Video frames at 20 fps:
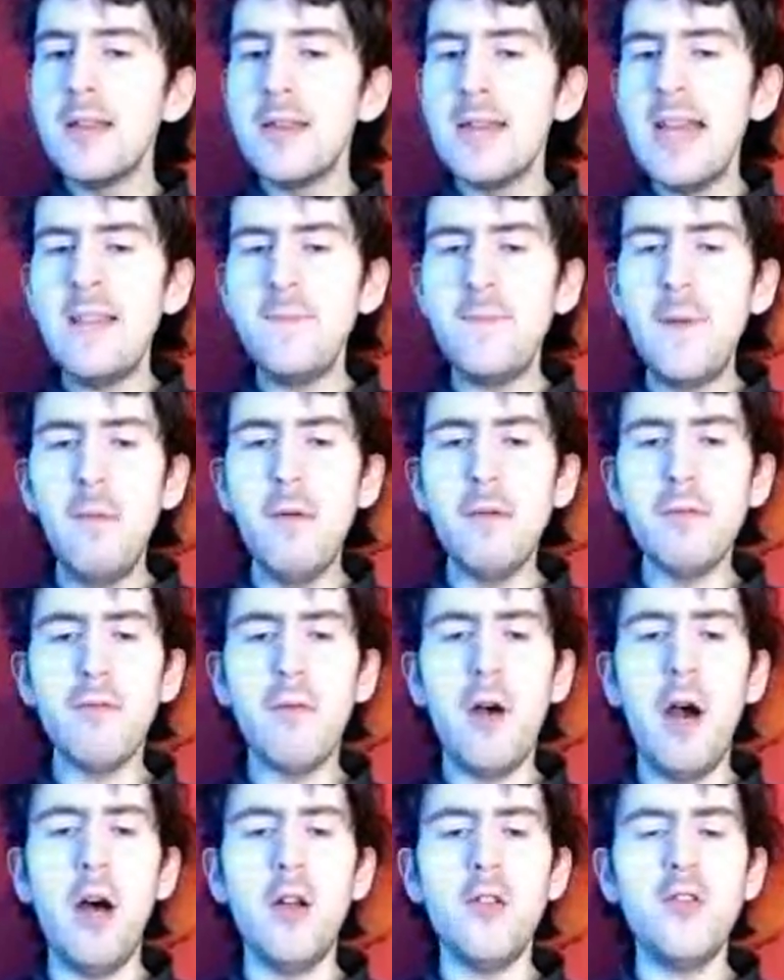this film was
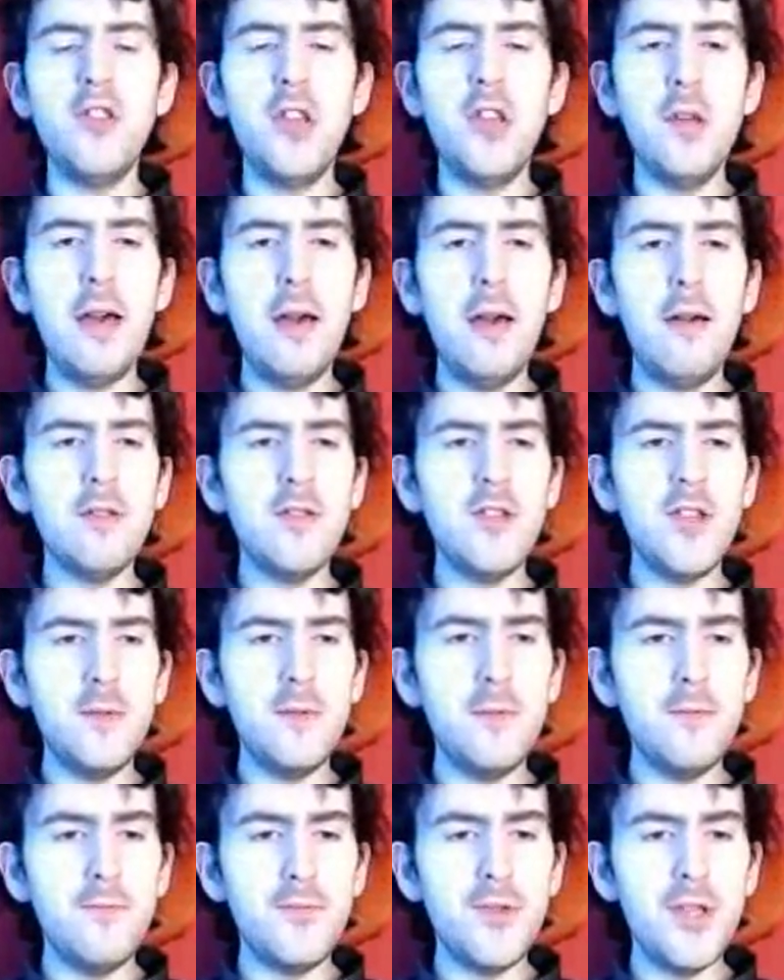what,
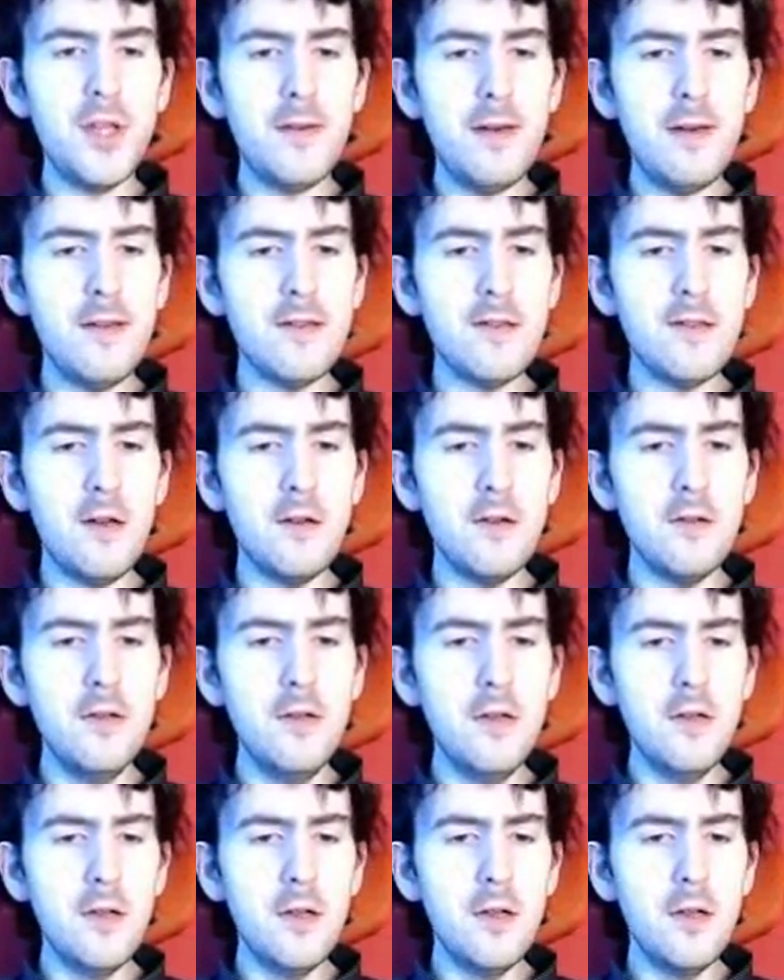2 hours
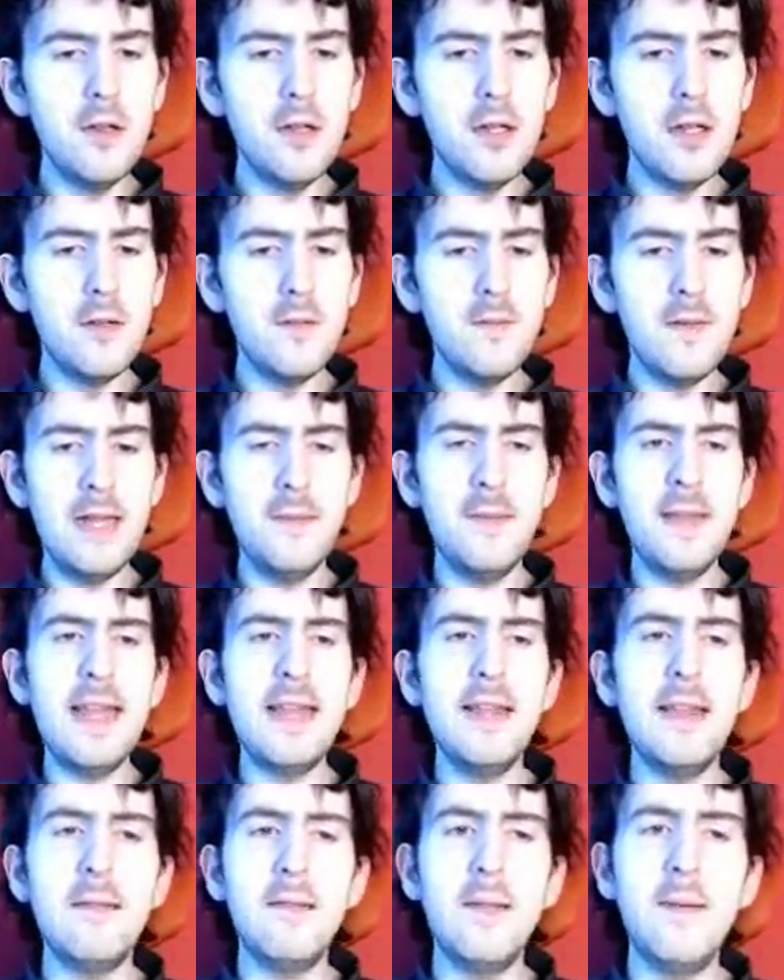long? In fact,
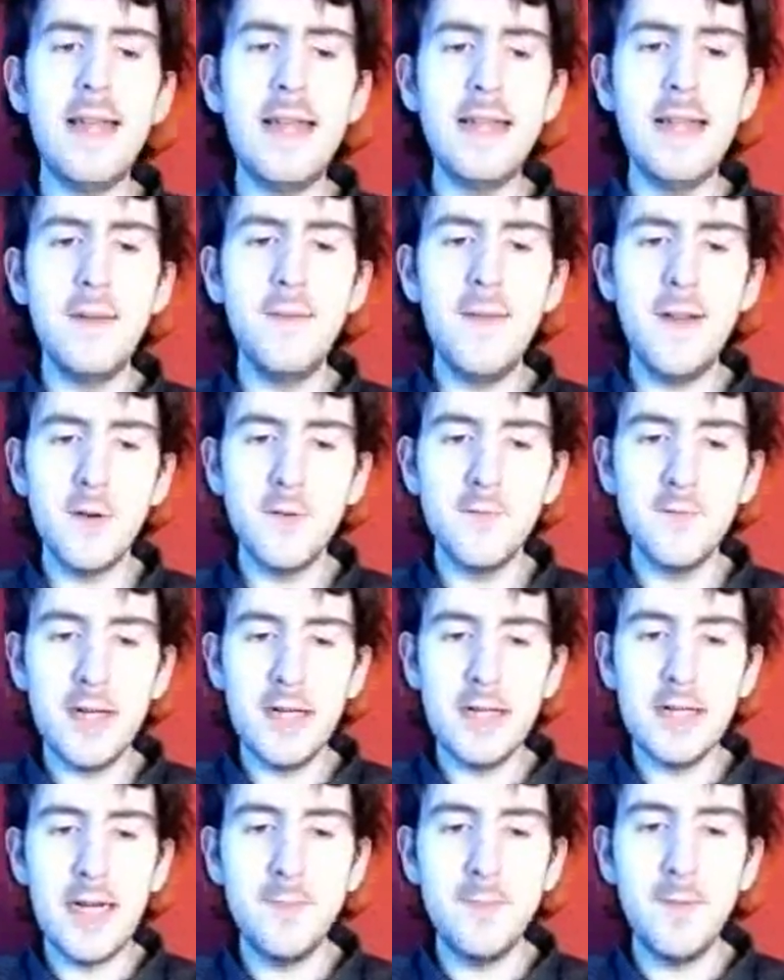let me get the official
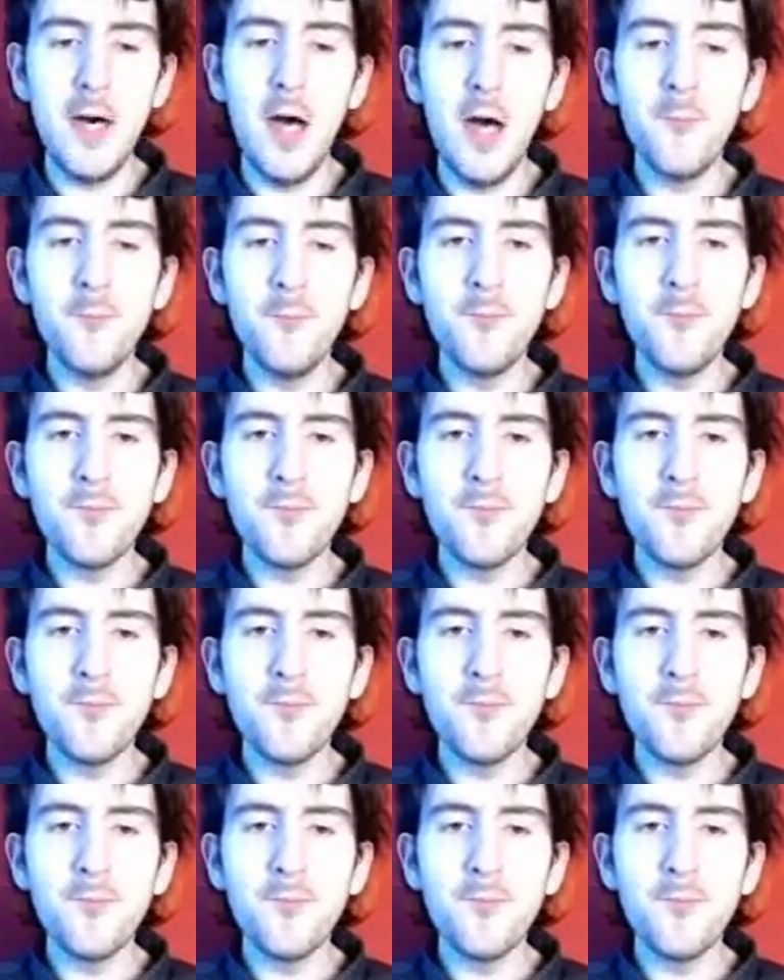running time up.